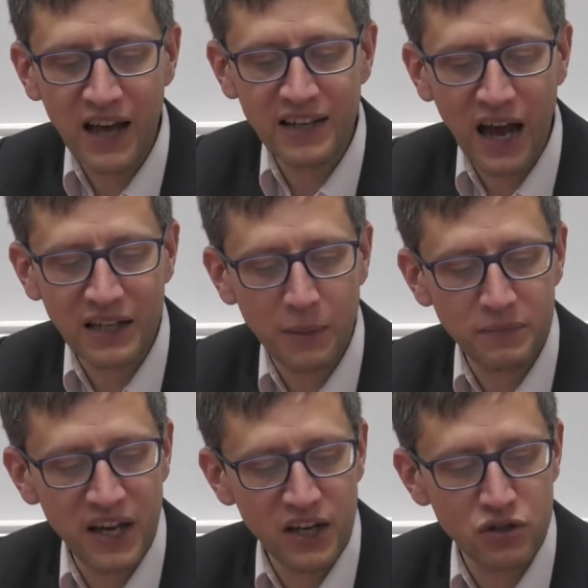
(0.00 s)
and
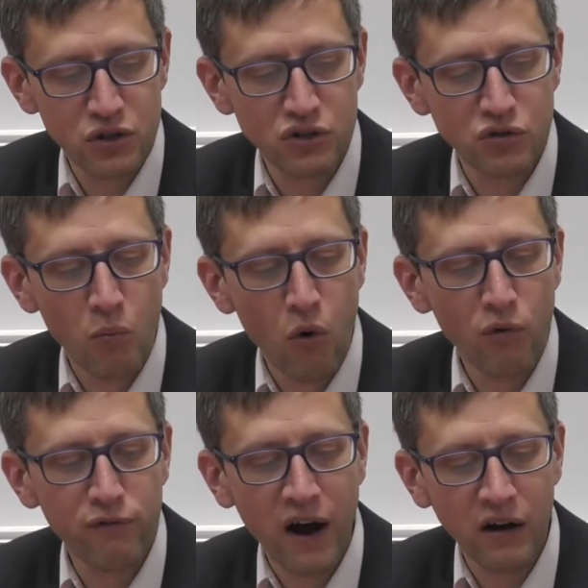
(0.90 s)
adaptations to
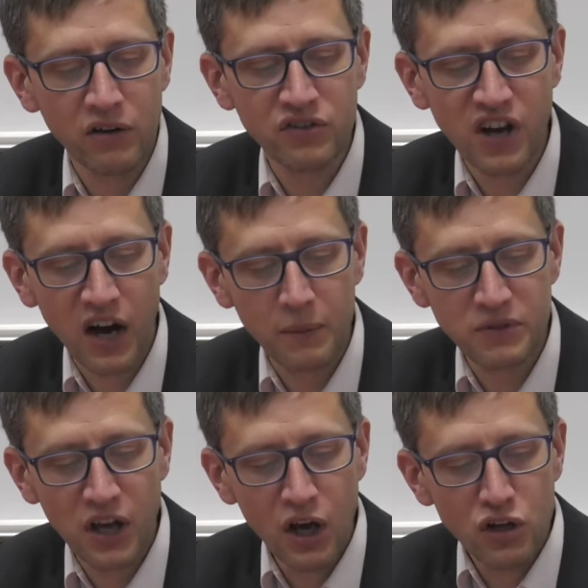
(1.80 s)
more violent
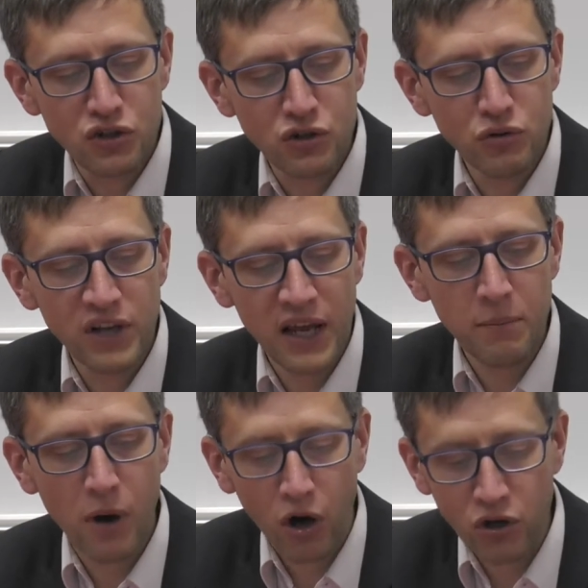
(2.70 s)
times soon
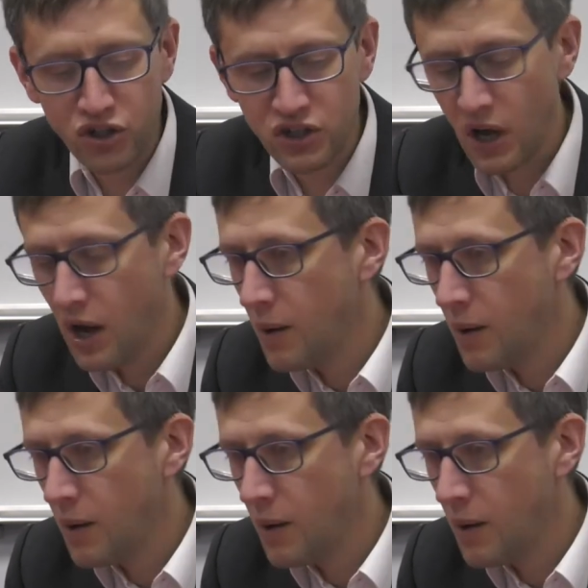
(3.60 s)
emerged.